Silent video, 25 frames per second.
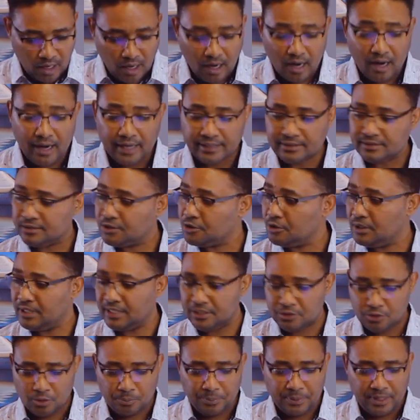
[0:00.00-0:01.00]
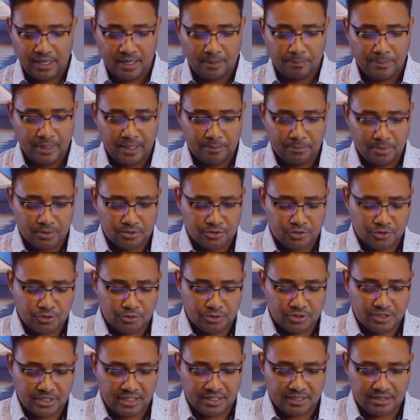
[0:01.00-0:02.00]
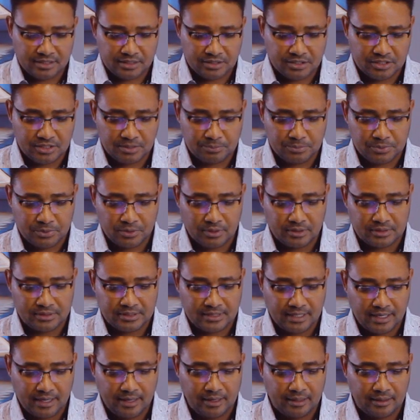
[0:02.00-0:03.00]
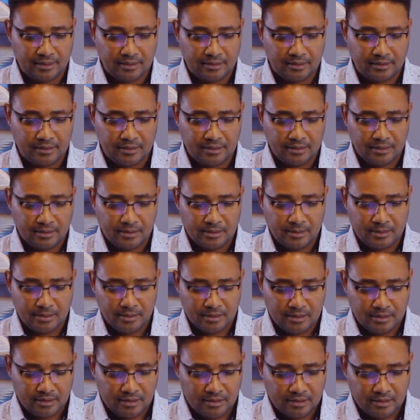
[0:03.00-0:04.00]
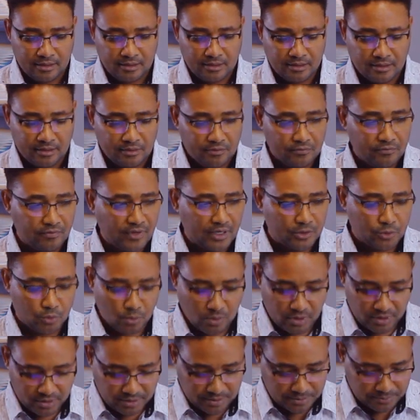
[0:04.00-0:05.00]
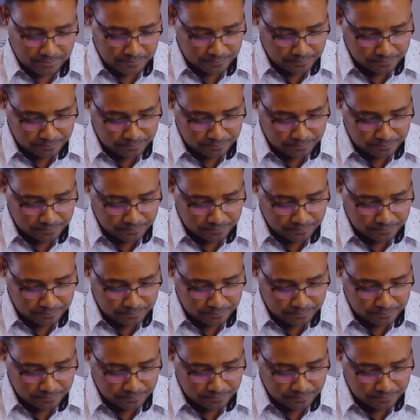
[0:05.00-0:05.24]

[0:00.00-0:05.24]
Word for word: All right, so let's open our Bibles to Genesis chapter 10, verse 1.